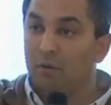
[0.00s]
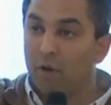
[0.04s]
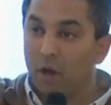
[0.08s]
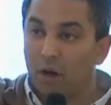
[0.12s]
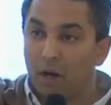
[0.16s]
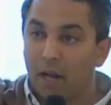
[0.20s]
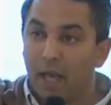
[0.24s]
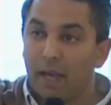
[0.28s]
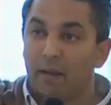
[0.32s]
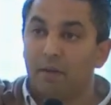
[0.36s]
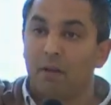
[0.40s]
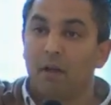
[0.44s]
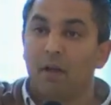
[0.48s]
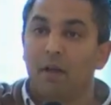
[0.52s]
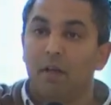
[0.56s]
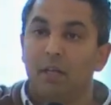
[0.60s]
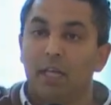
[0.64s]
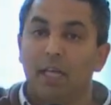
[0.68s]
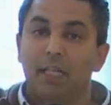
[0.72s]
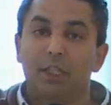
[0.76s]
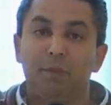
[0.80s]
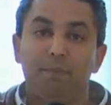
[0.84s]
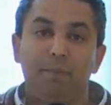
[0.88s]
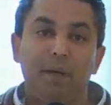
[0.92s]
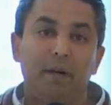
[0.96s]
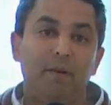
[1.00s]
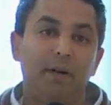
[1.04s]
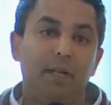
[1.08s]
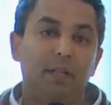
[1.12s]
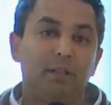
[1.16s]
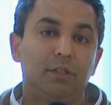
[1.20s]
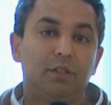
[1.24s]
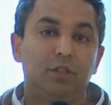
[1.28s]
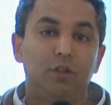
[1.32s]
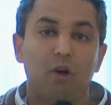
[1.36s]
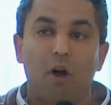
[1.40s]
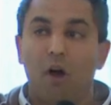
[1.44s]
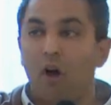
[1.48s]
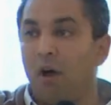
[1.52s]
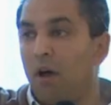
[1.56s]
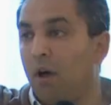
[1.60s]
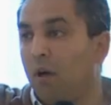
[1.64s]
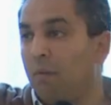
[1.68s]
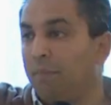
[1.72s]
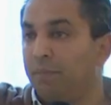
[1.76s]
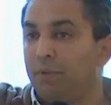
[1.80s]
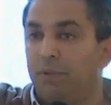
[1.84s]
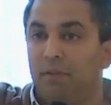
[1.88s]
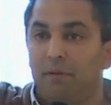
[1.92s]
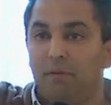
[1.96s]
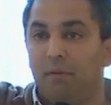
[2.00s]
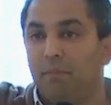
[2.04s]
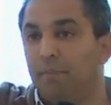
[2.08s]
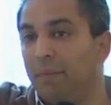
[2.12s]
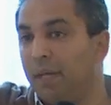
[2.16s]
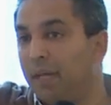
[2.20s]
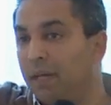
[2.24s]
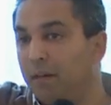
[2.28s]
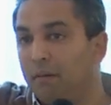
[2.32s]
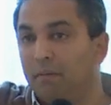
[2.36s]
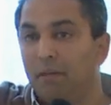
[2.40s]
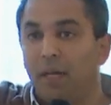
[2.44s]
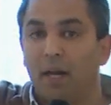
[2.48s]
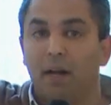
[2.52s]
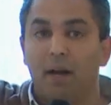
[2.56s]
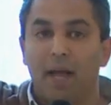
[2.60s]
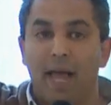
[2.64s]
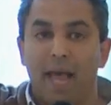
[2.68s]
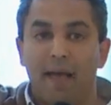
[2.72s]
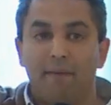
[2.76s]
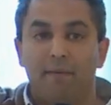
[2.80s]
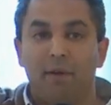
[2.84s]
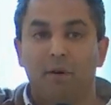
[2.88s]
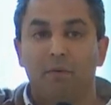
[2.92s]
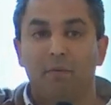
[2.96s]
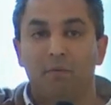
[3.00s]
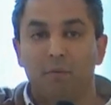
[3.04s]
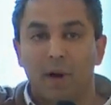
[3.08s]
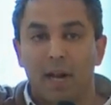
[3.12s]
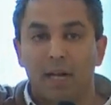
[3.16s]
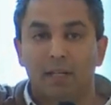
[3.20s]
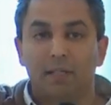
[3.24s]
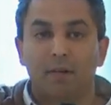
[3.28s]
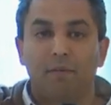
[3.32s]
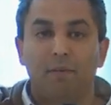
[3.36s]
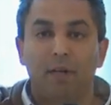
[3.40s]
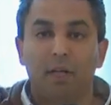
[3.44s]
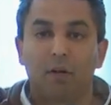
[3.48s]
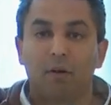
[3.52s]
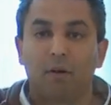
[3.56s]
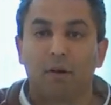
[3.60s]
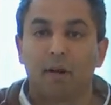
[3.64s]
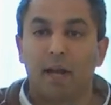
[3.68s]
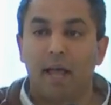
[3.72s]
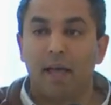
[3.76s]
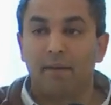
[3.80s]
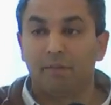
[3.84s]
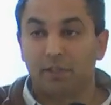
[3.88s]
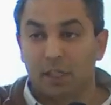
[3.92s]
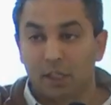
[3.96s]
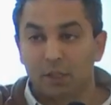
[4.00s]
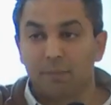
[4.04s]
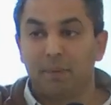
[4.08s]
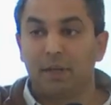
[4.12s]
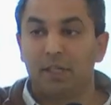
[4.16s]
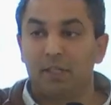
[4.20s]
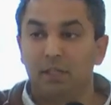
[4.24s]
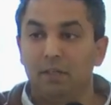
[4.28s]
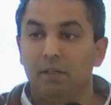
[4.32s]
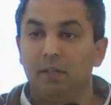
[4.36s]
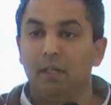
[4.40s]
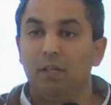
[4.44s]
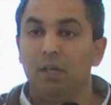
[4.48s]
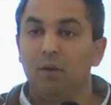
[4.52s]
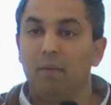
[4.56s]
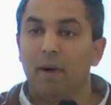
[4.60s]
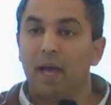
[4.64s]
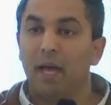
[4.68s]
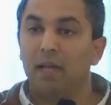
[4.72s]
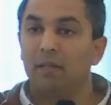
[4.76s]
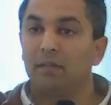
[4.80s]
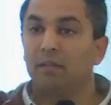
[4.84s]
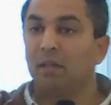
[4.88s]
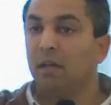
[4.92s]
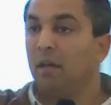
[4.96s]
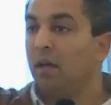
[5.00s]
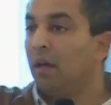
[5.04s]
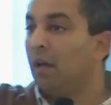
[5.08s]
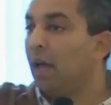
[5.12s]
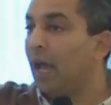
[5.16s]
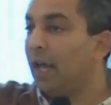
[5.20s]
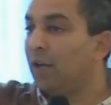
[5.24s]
Got like experienced jobs, you've been, have a relatively good lifestyle, especially in the US,